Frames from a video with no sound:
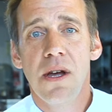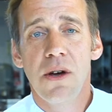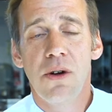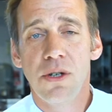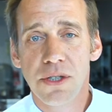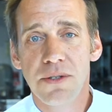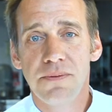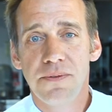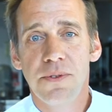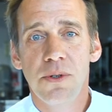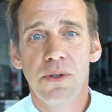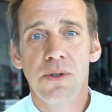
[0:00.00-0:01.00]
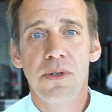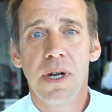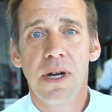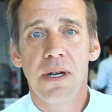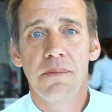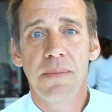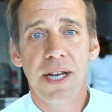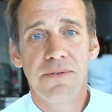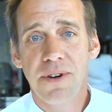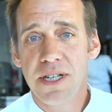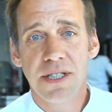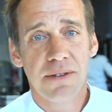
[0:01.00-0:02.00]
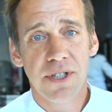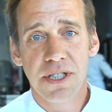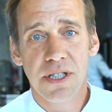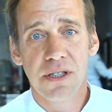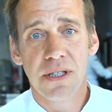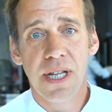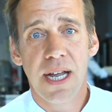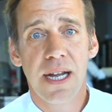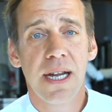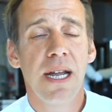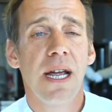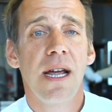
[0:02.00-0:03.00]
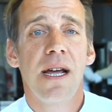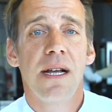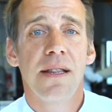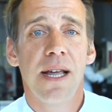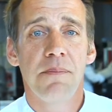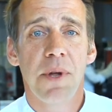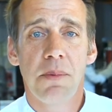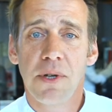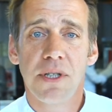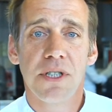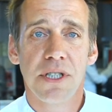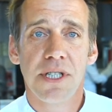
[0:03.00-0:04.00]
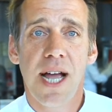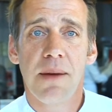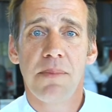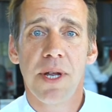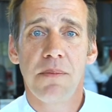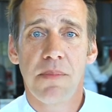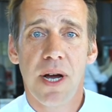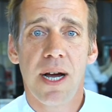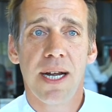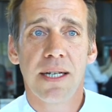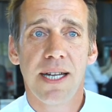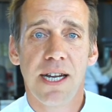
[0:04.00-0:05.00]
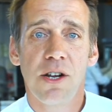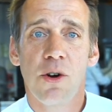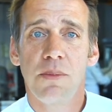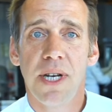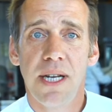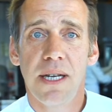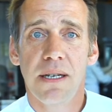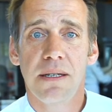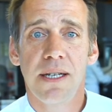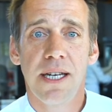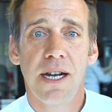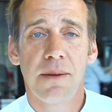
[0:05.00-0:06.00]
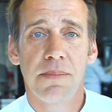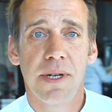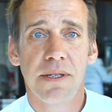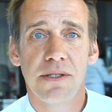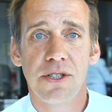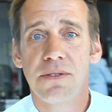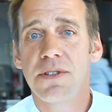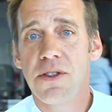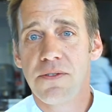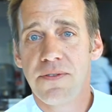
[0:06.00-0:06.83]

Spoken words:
wholesome food, made fresh every single day, that people could just stop in, buy, take home, and heat up and serve to their